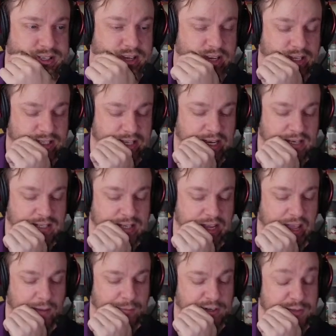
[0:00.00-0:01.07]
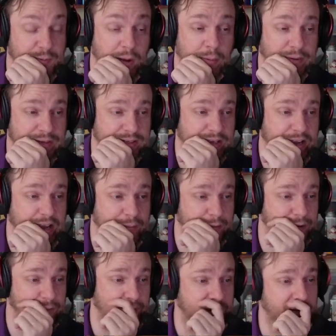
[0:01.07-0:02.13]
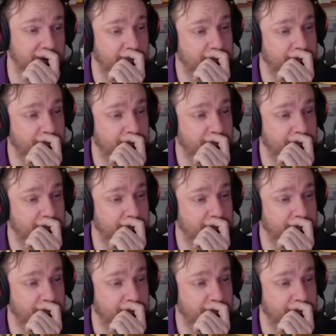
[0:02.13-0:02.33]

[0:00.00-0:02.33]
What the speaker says: Is that in diameter? It's probably in diameter, right?